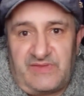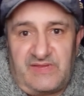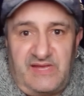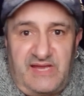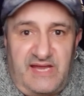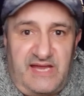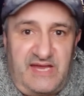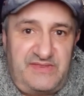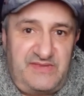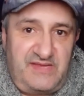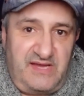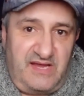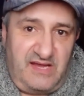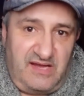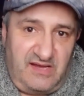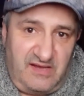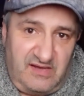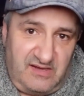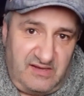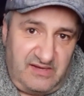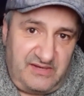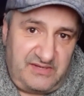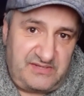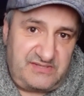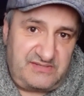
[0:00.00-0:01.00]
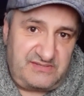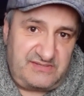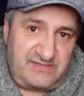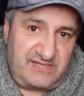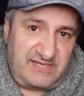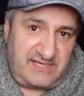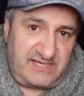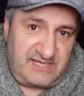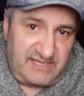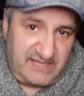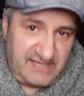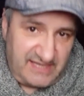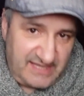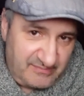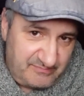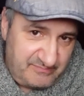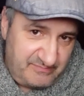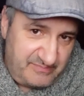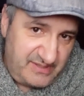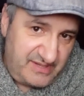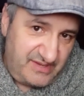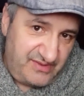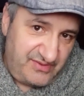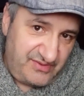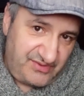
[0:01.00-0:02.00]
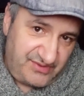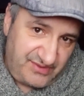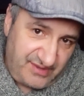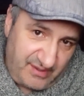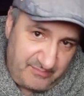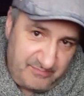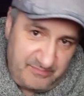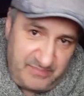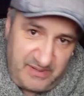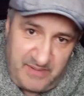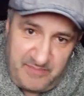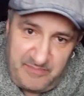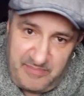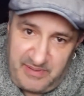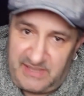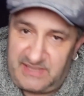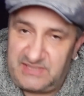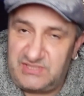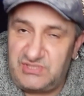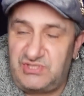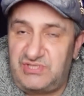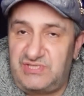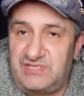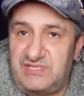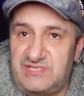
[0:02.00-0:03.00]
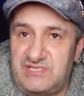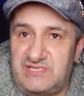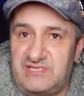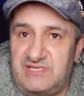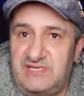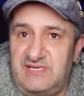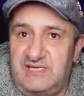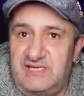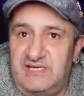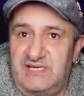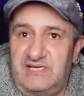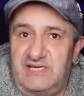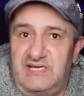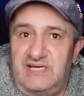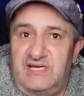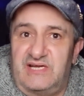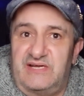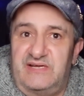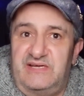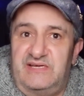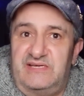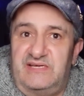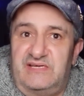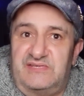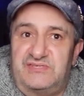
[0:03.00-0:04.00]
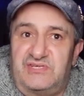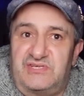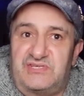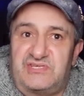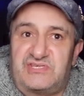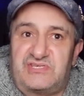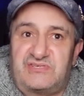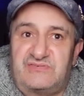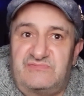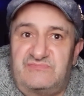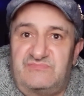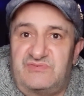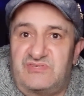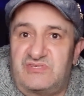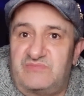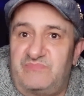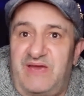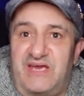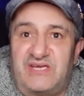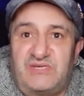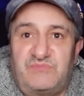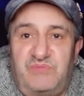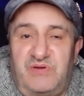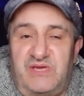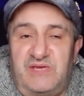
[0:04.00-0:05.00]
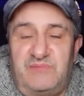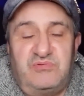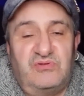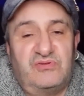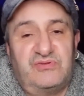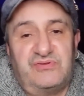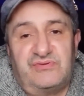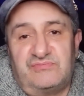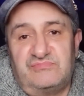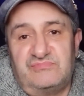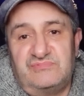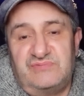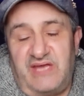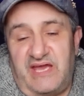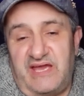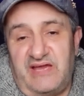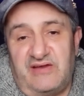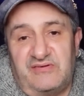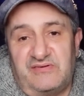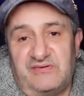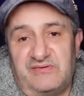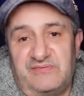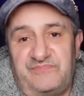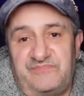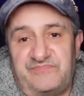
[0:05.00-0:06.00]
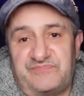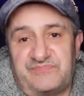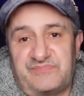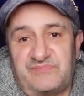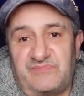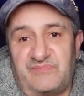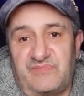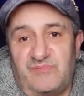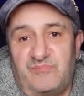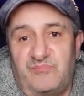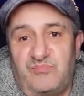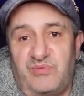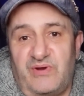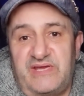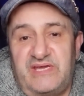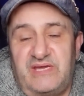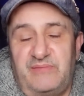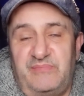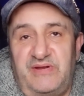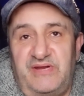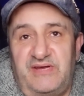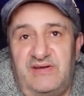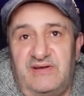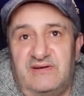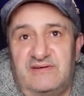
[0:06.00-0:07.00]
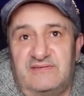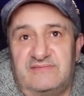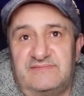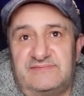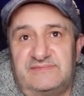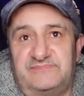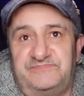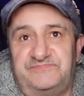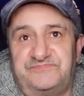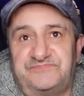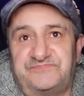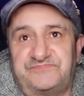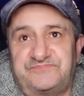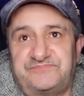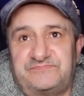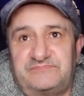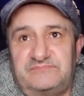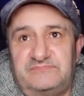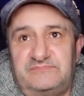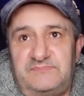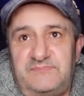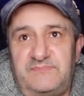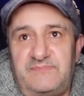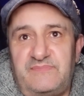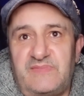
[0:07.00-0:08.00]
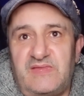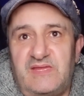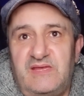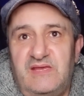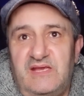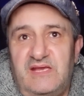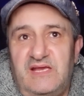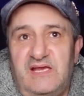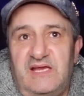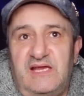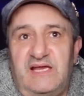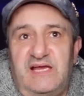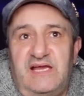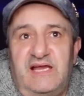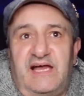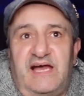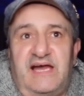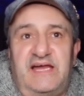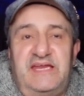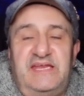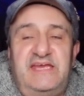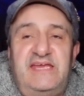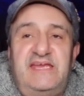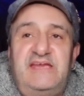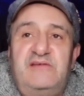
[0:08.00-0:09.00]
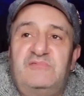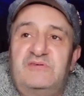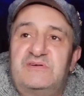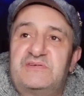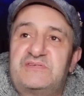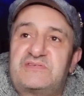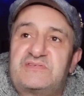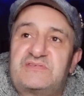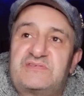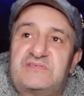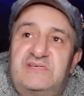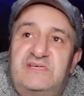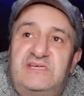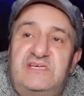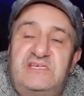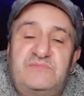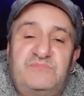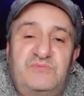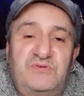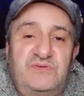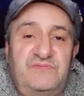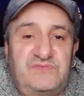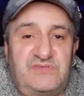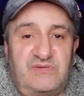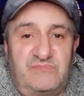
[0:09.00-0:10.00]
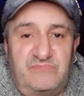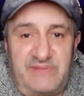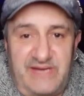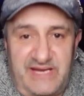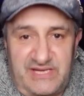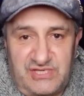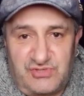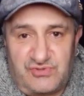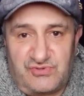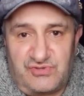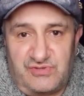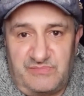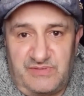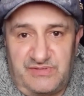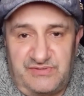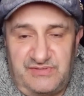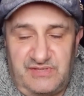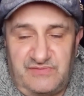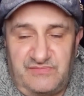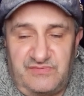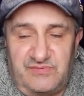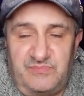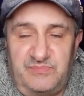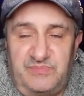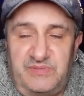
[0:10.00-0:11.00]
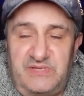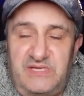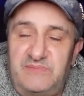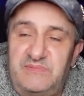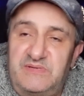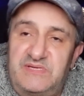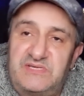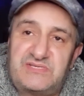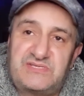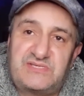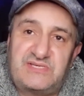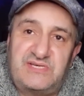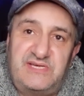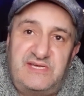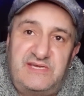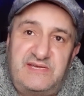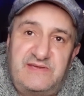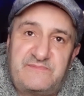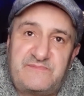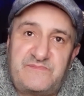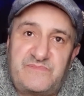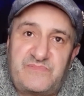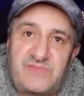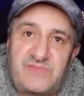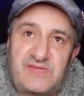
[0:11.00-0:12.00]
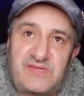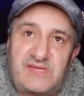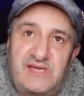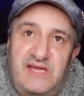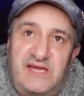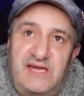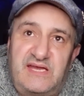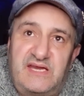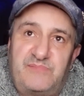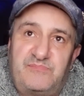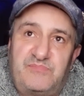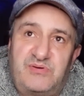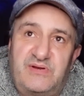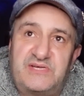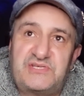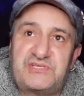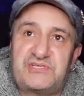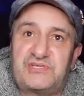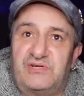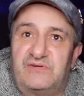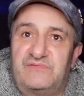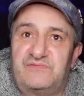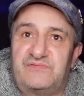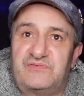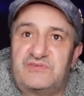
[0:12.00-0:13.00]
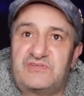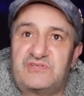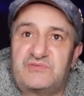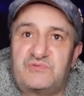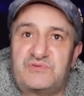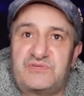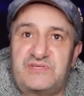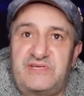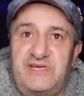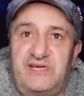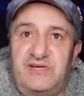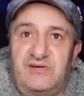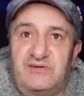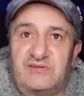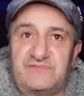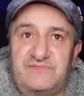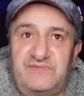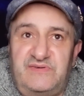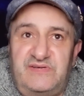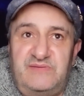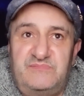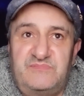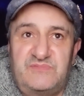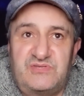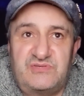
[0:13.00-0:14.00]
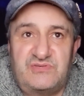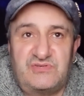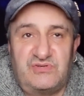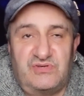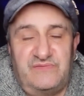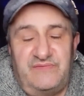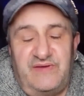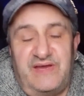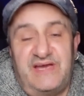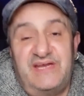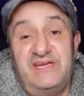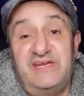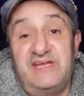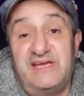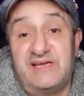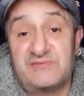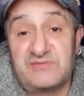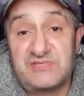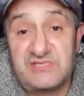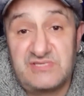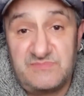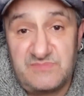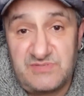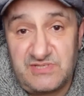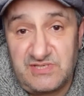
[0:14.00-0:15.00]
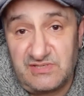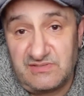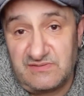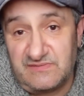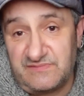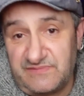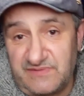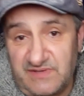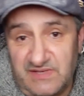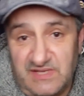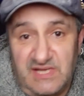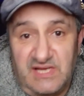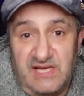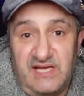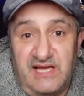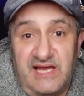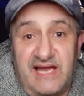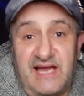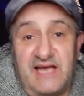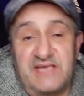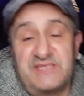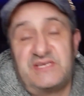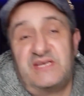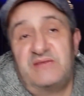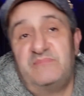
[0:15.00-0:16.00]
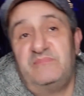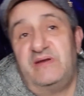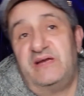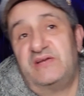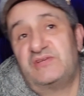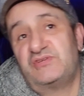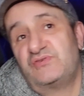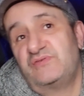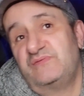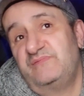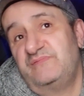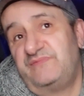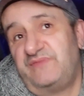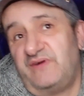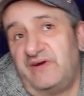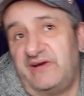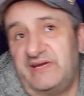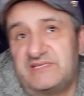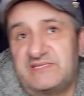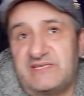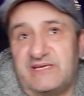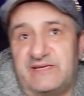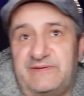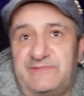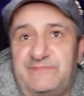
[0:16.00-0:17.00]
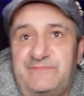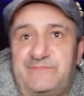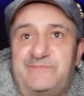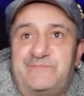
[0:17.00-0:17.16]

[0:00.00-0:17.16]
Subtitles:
and the hard, clumping, thumping punches just smash people down, break them in half. And he's moved to Matchroom, I think, from PBC. And a press conference was held for him to sort of announce himself as a Matchroom fighter.